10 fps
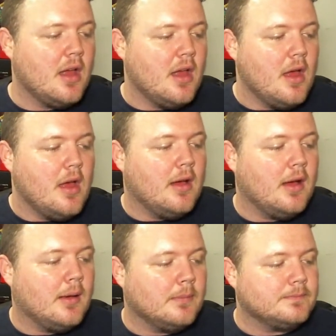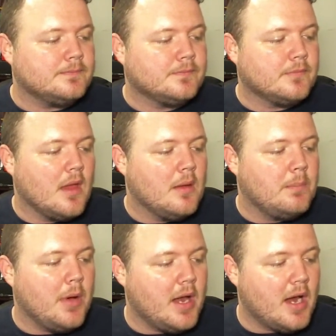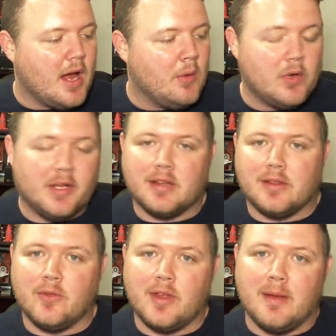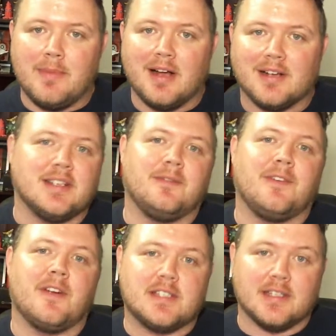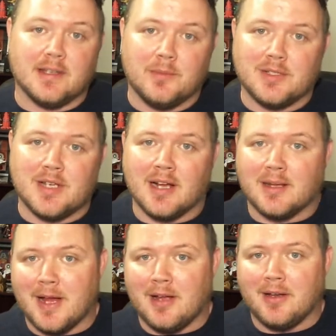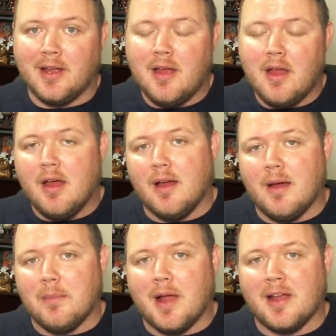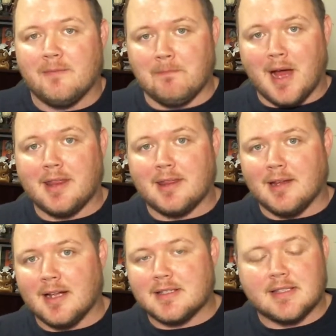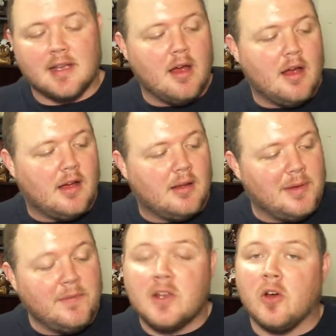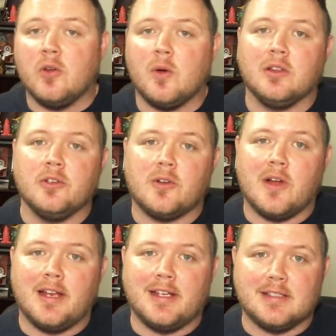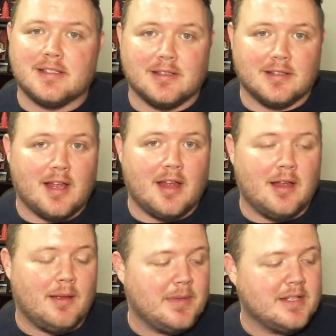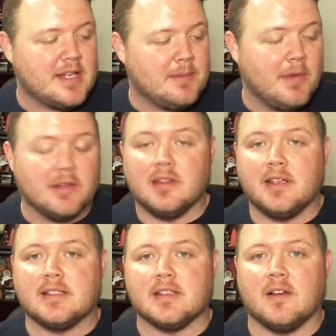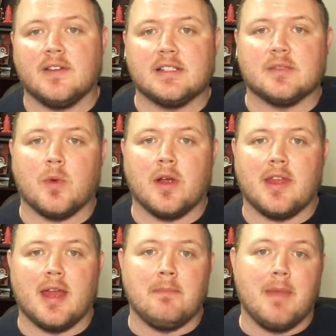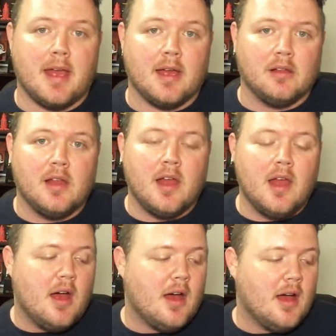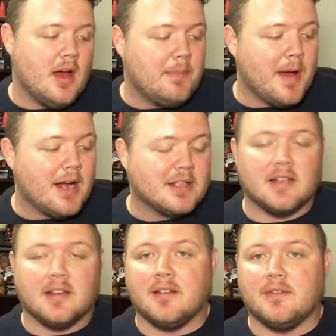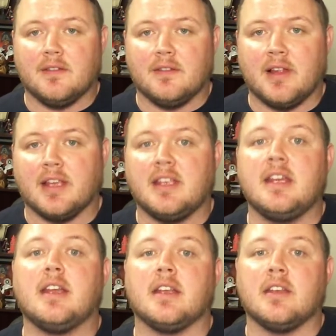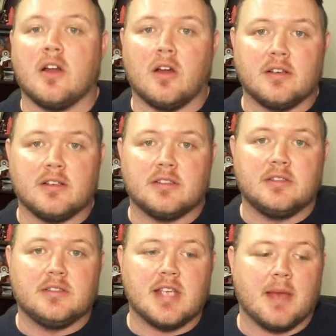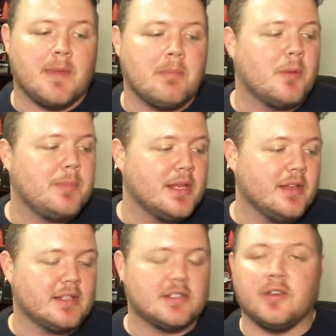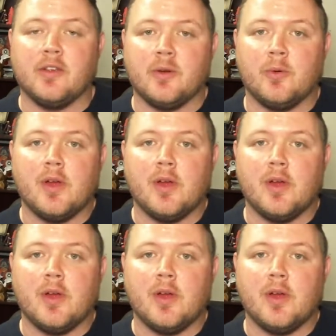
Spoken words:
But I want to get through the unboxing first, and then we'll talk about kind of my thoughts. If you don't know what Loot Crate is, it's a monthly service where they mail a box of like geek and nerd type memorabilia to you.